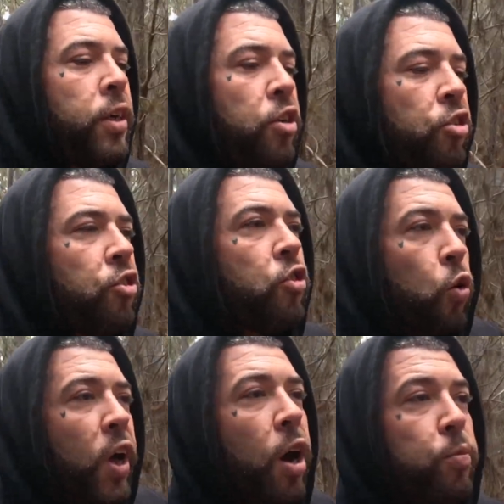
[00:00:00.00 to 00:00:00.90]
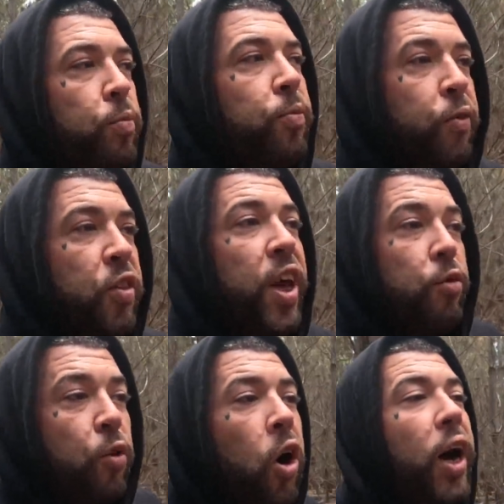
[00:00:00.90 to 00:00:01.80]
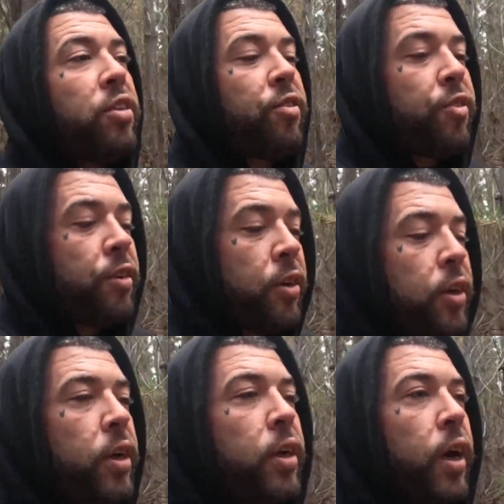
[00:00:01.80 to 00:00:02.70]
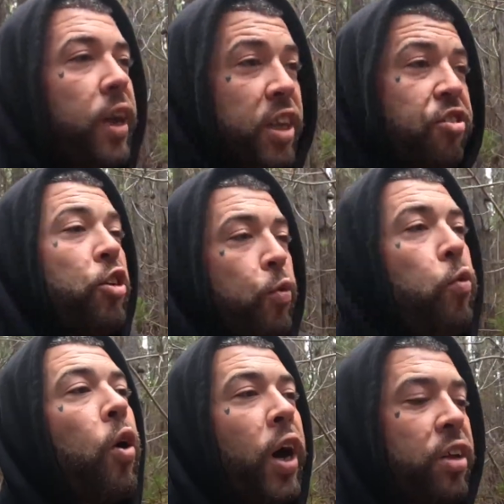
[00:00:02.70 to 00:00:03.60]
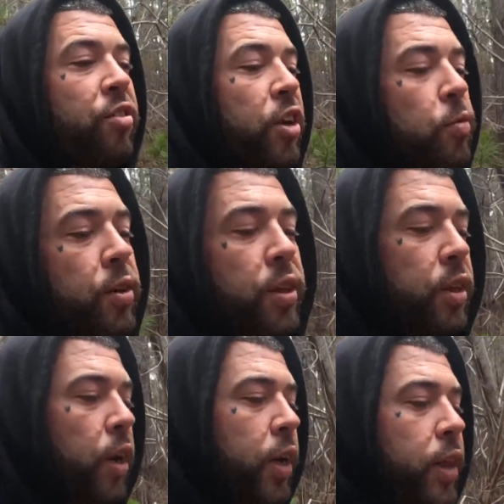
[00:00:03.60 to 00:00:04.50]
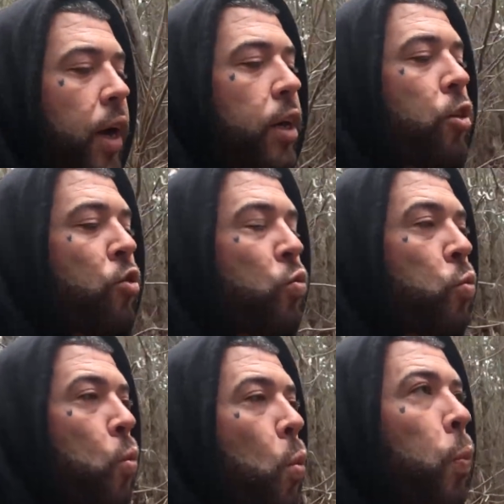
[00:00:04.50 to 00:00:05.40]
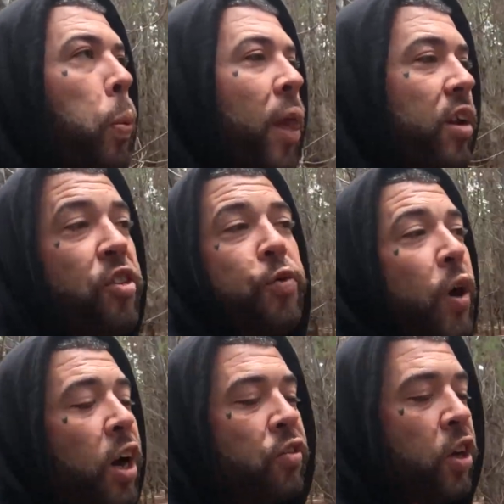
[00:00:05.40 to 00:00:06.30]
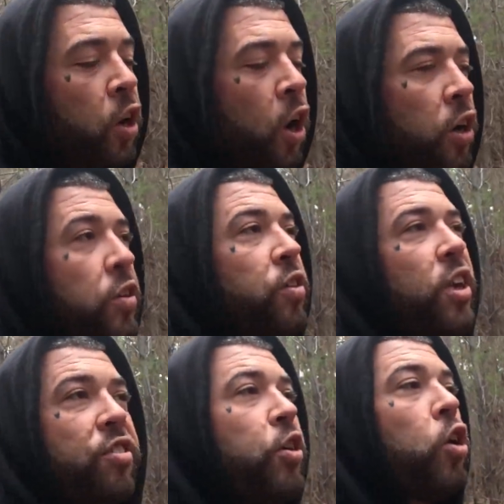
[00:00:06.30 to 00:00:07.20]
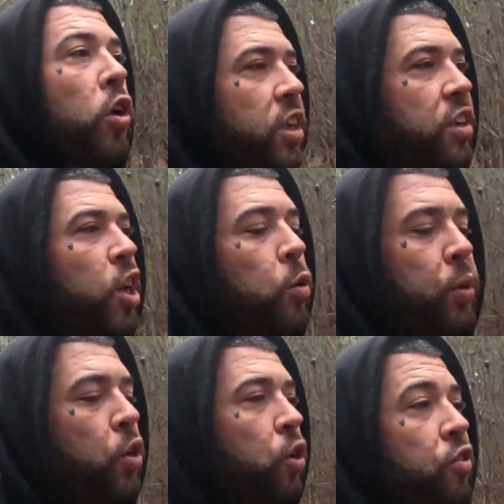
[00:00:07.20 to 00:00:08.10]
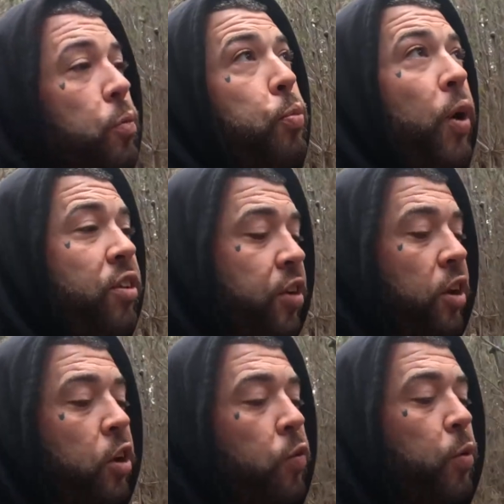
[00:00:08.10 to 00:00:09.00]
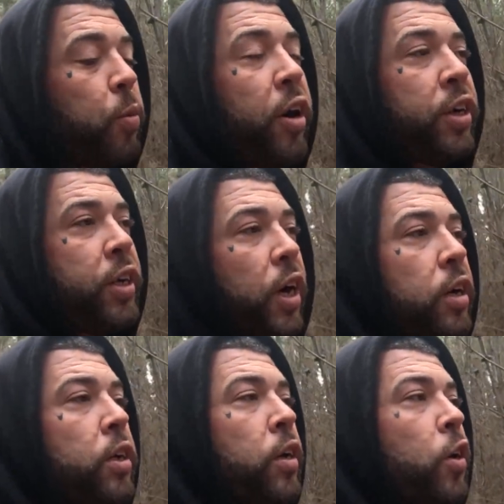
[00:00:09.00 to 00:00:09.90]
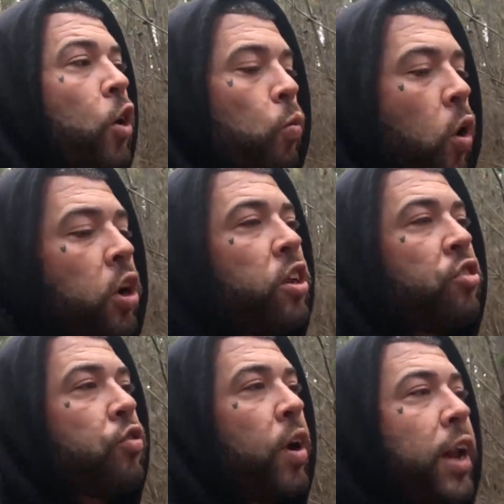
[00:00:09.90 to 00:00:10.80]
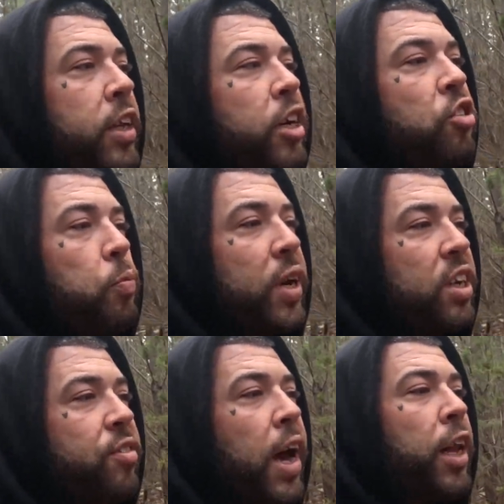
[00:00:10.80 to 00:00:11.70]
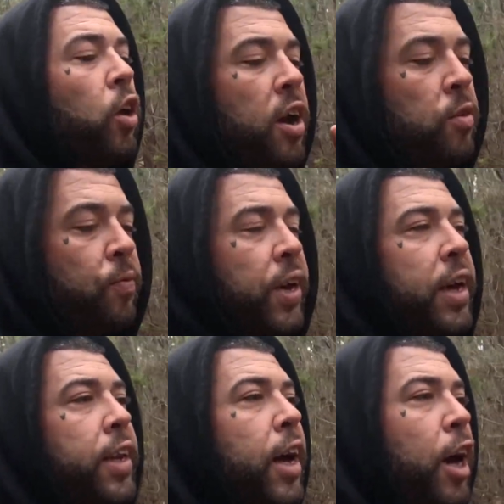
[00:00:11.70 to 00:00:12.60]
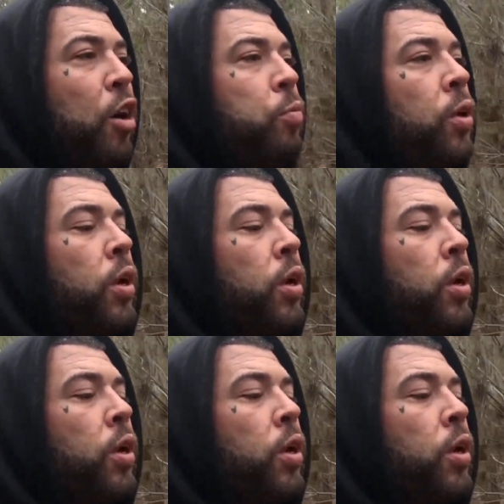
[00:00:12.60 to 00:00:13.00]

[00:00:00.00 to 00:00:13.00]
stood up for their rights and their civil rights and everything like that. And as far as I know, they still only did it because the president of America wanted Australia to be its ally in Vietnam